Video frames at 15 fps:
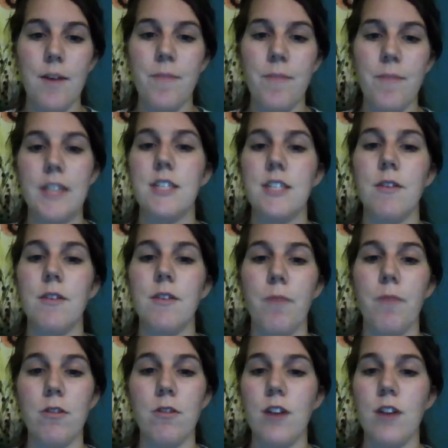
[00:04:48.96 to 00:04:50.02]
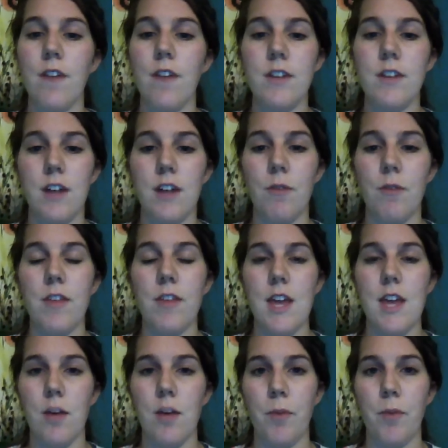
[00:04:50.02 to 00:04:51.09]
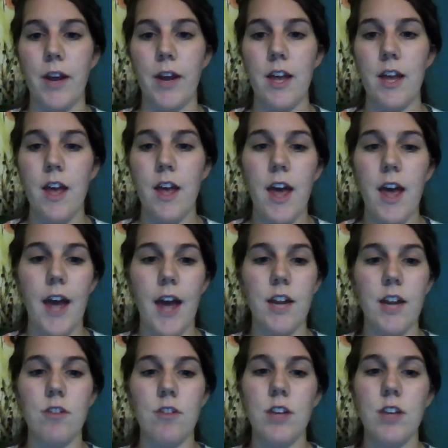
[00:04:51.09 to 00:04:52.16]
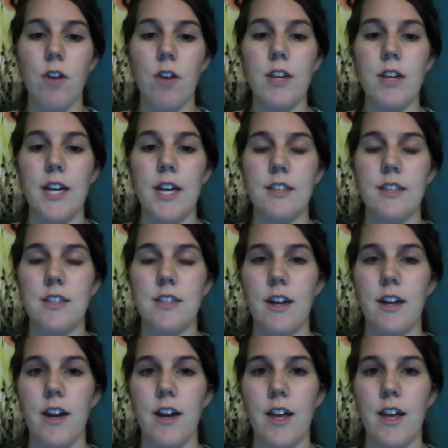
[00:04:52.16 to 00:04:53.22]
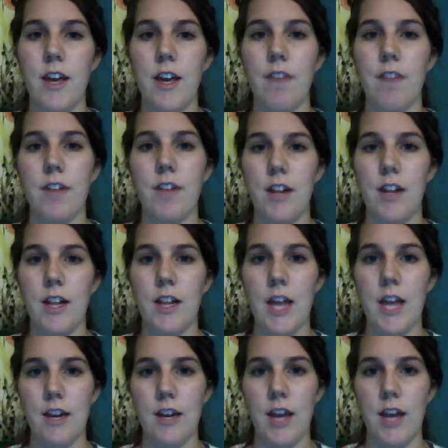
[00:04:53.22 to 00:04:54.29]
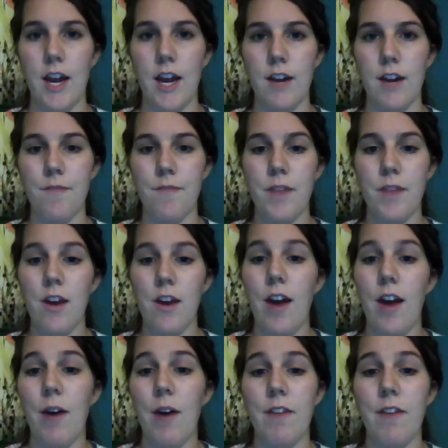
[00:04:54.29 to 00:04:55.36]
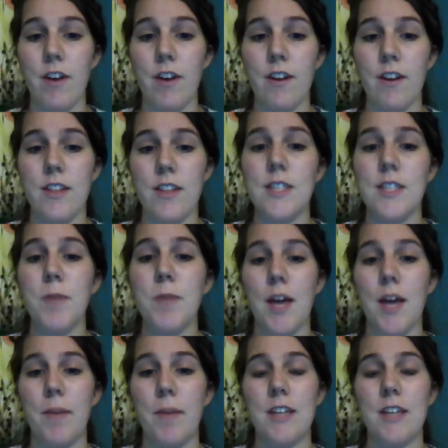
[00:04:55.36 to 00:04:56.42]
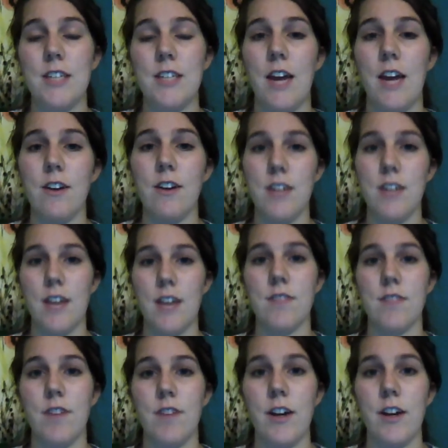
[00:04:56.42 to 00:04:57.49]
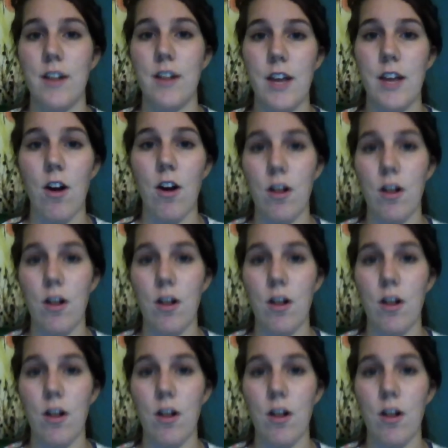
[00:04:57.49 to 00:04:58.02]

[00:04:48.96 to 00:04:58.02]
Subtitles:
This is most often done with a heel prick and usually only necessary if clinically indicated. However, this is becoming a standard test for nearly all